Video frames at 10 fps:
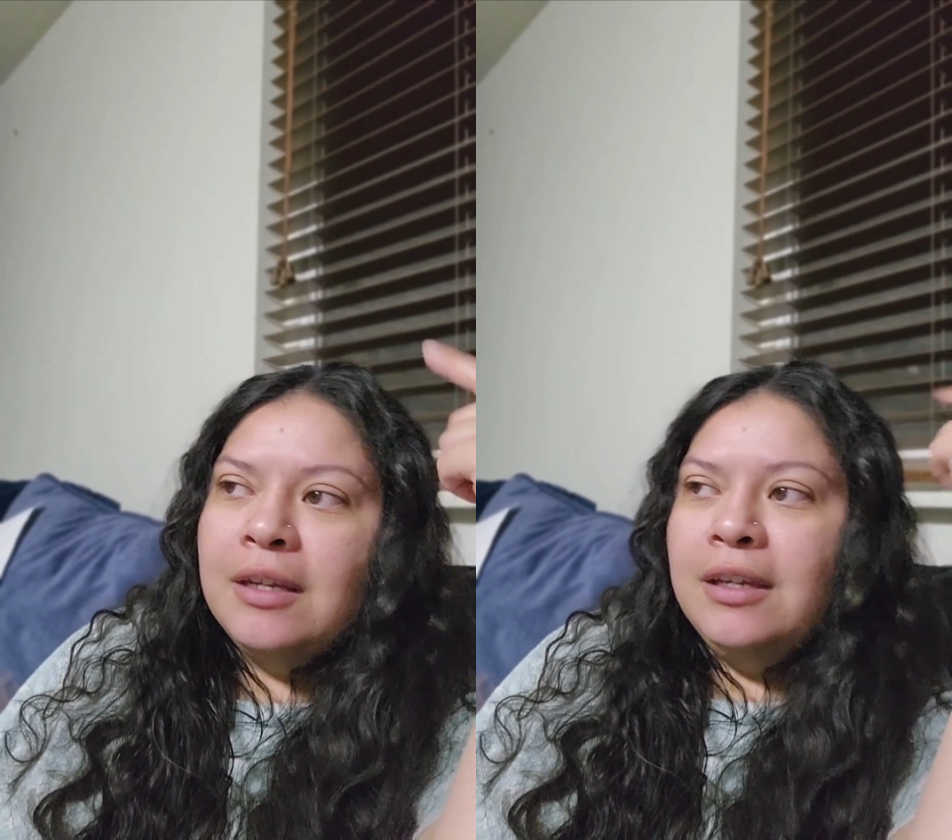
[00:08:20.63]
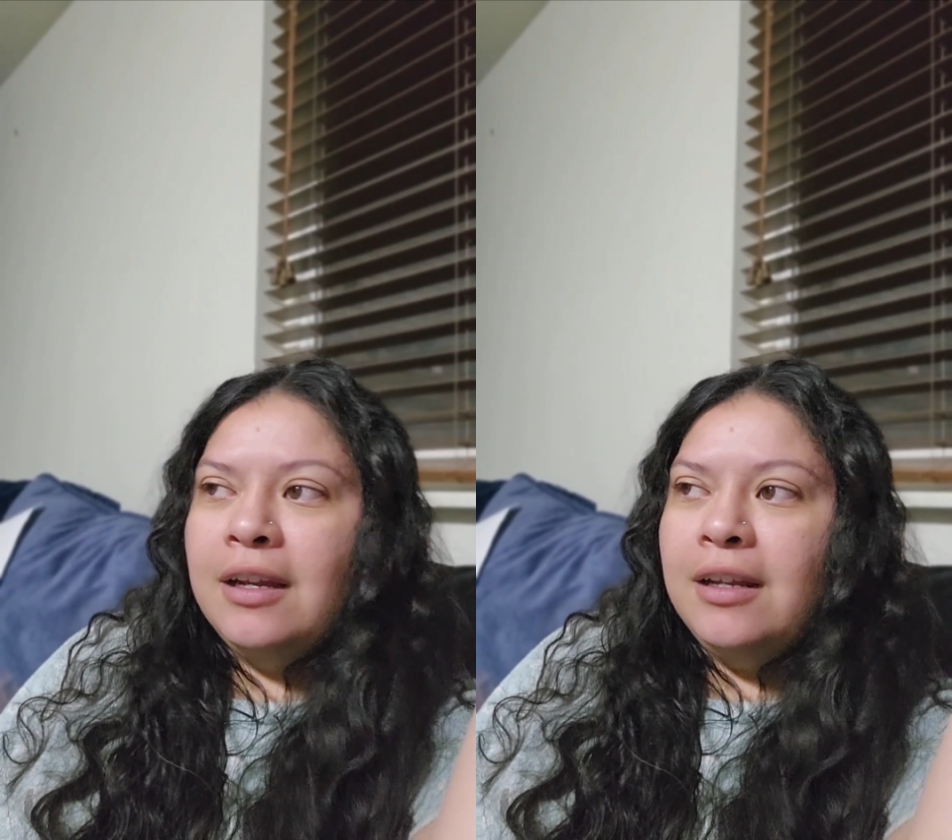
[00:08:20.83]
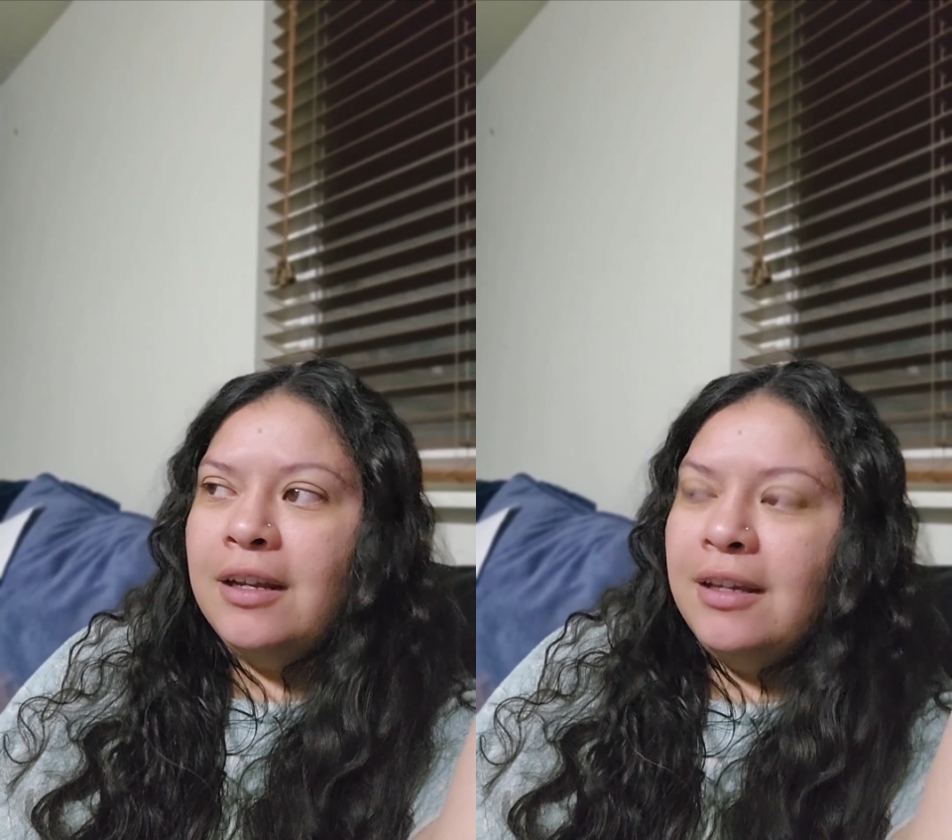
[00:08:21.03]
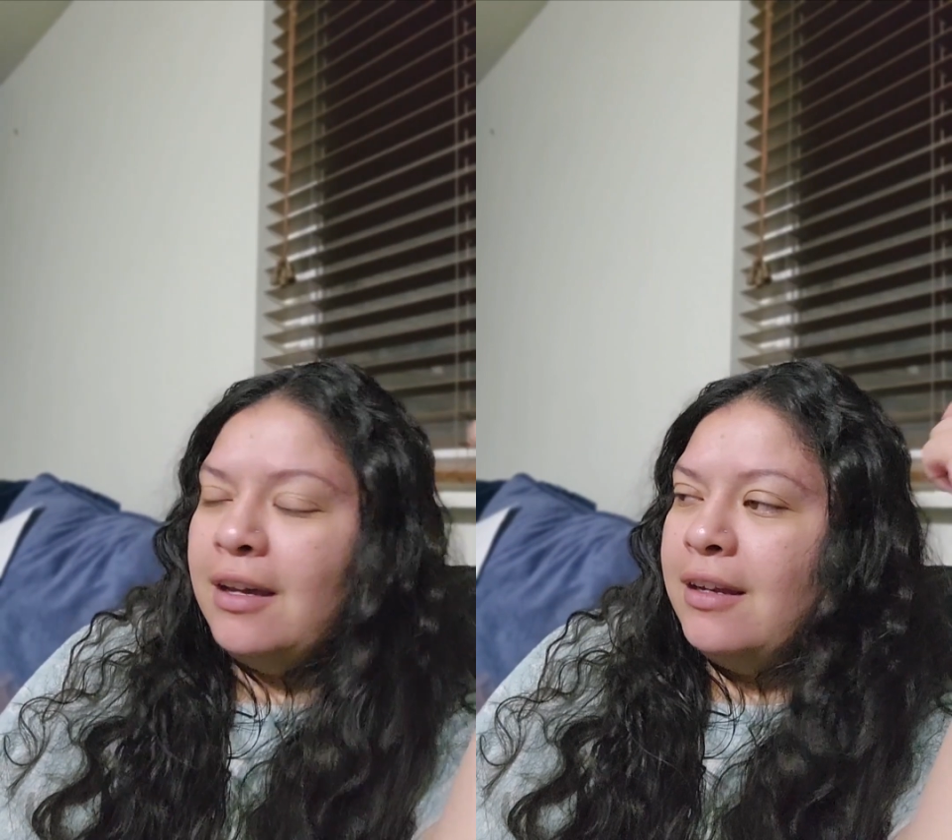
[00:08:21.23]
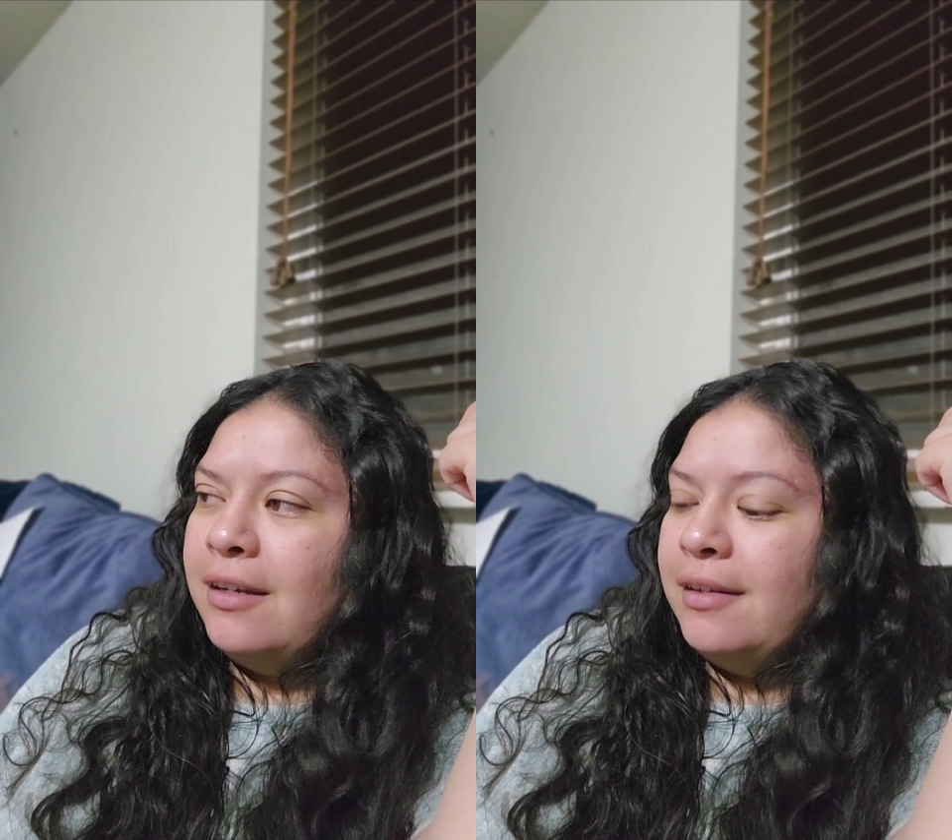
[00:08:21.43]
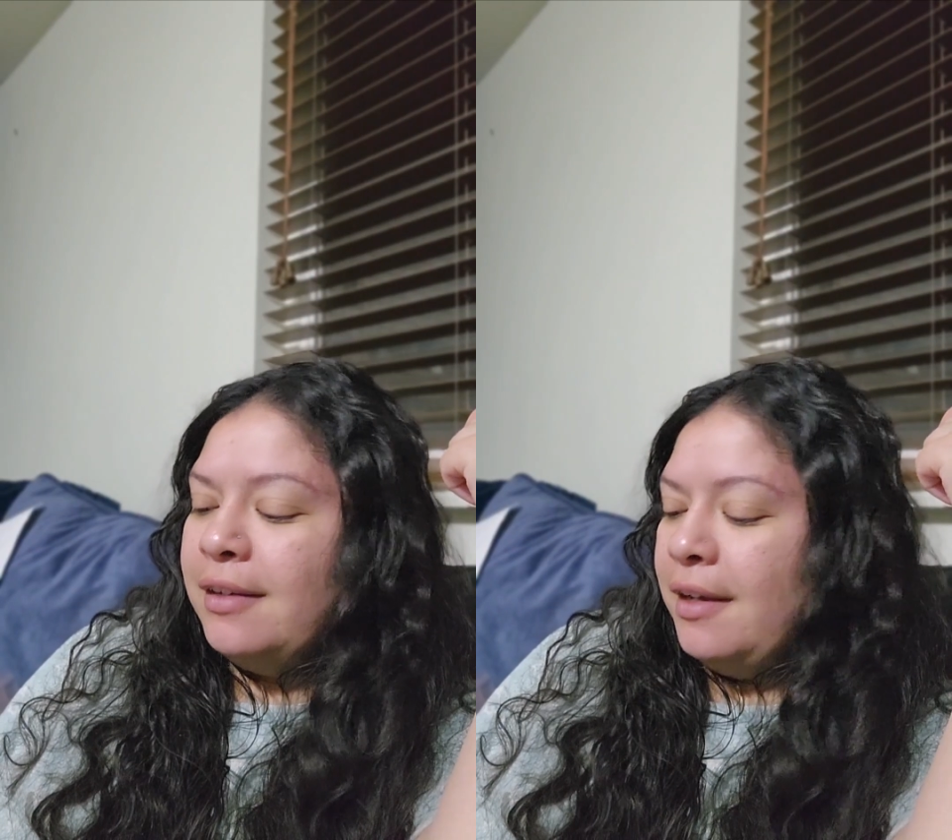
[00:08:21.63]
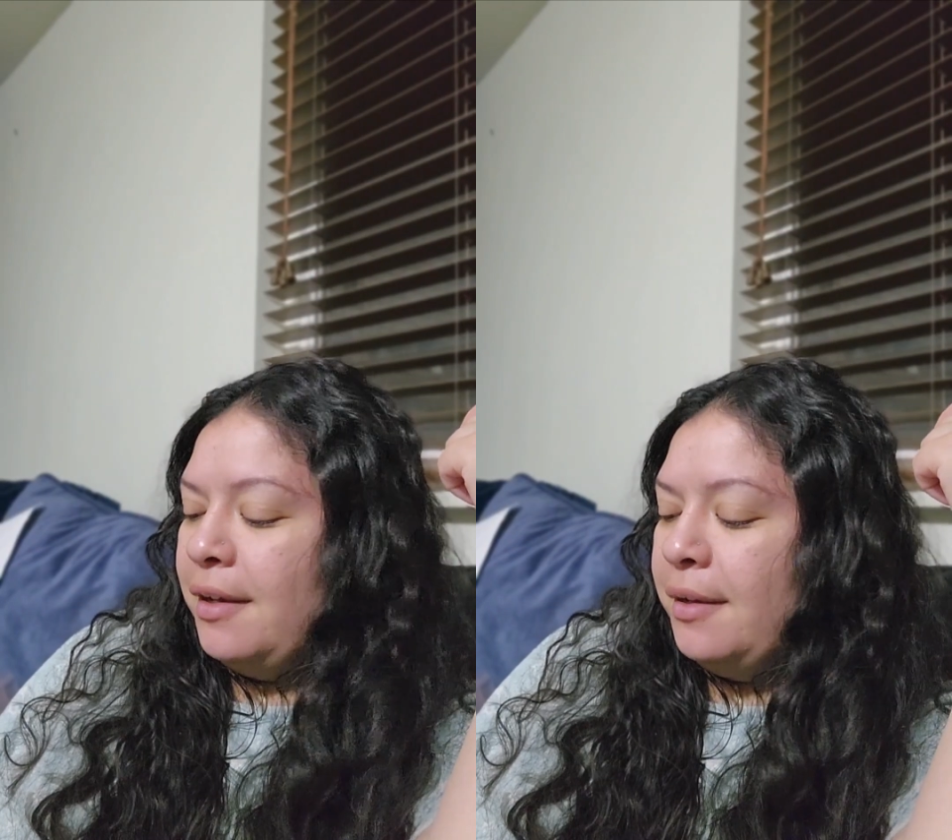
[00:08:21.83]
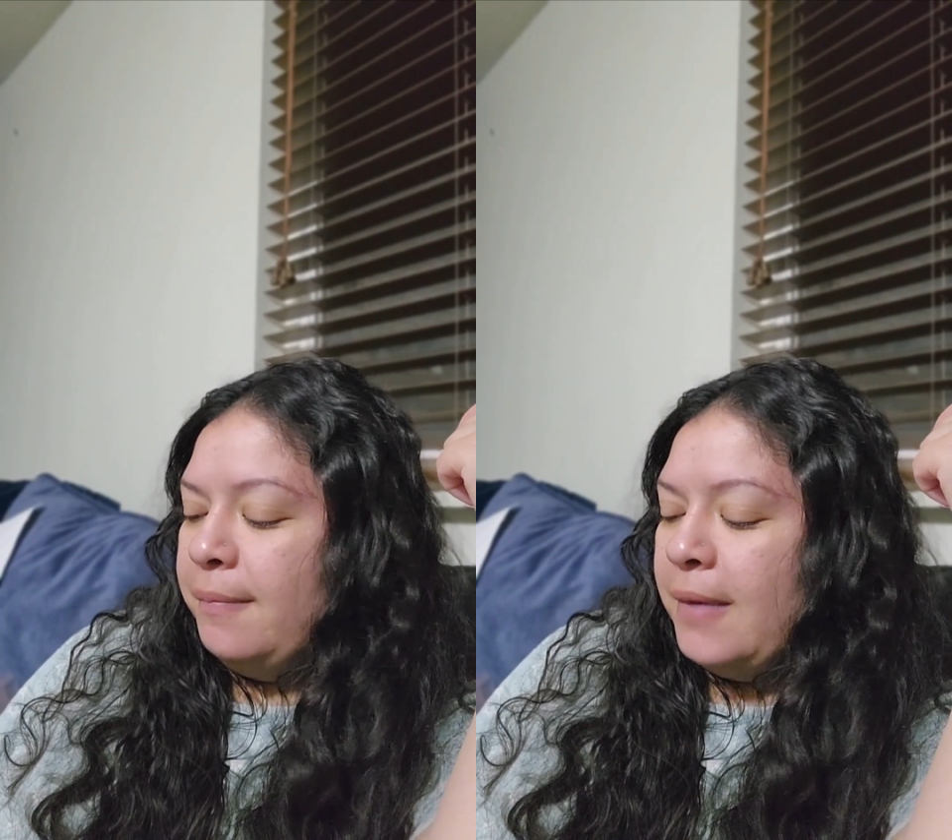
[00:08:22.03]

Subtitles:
yada, yada, yada.